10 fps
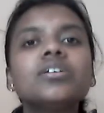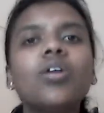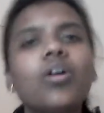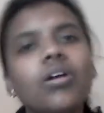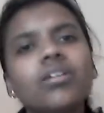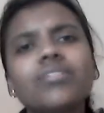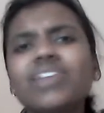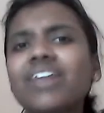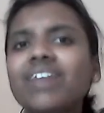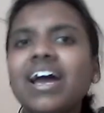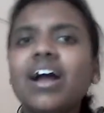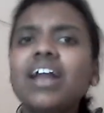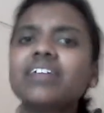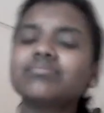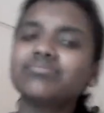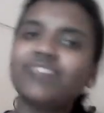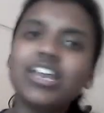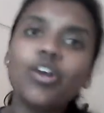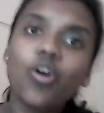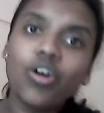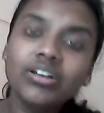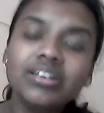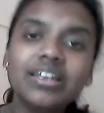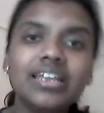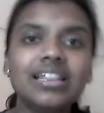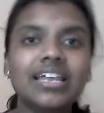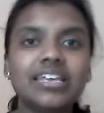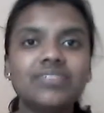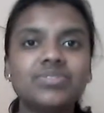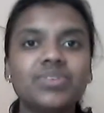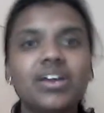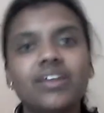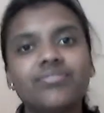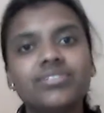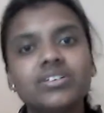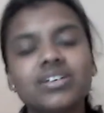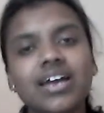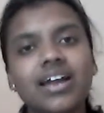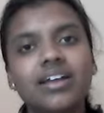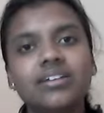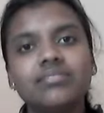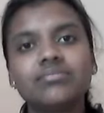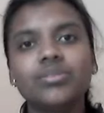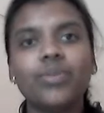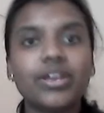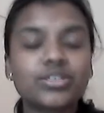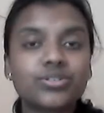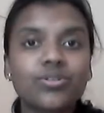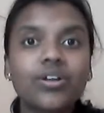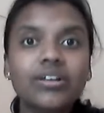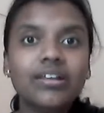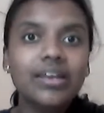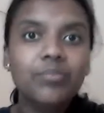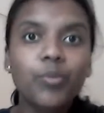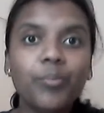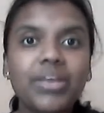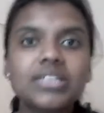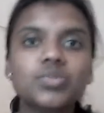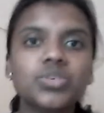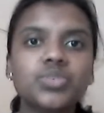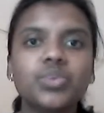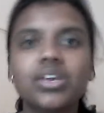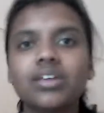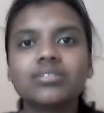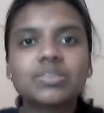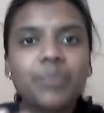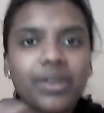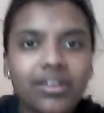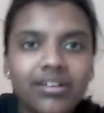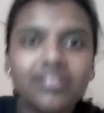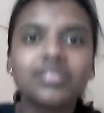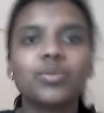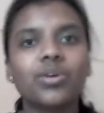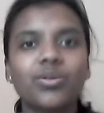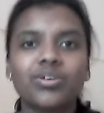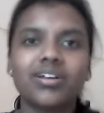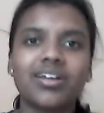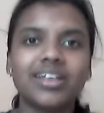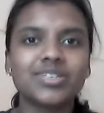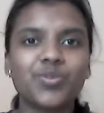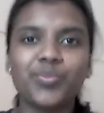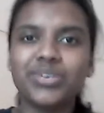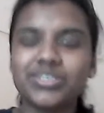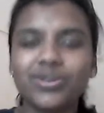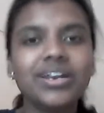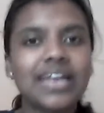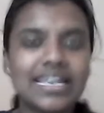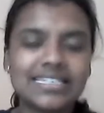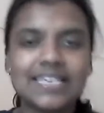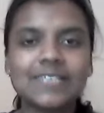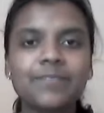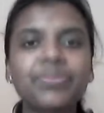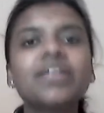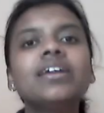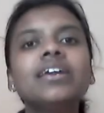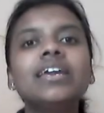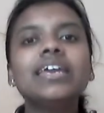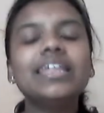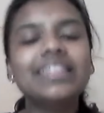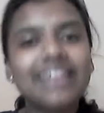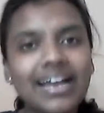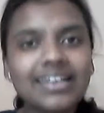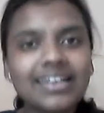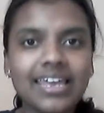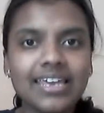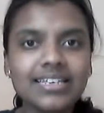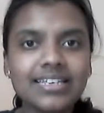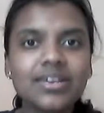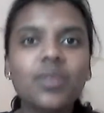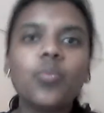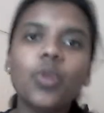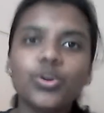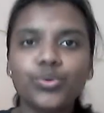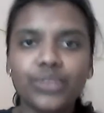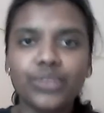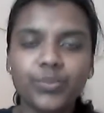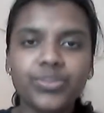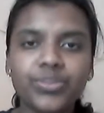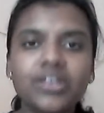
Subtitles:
Or we have had very ordinary lives. We haven't had extraordinary moments which we can sprinkle throughout in our SOPs or essays. In that case, what do we do?